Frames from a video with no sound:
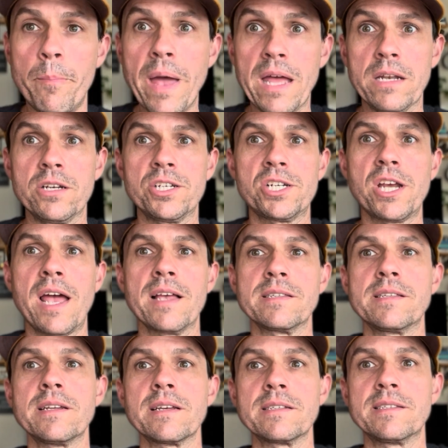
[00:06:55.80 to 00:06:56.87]
bench
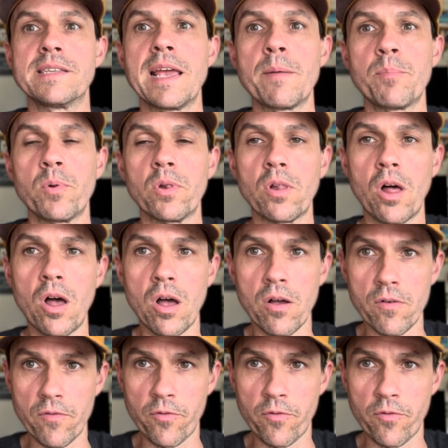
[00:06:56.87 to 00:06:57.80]
as an example of